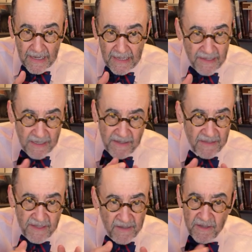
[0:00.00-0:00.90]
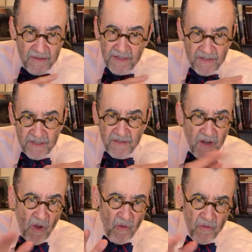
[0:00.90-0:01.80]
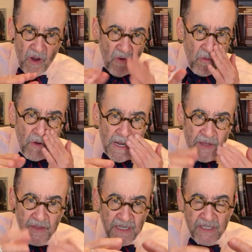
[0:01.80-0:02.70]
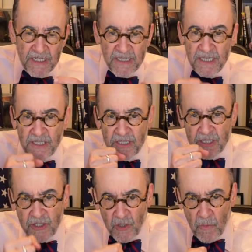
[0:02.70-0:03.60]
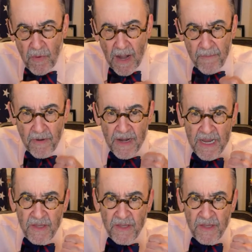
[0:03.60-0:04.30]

This is no, no. This is this is a soap opera.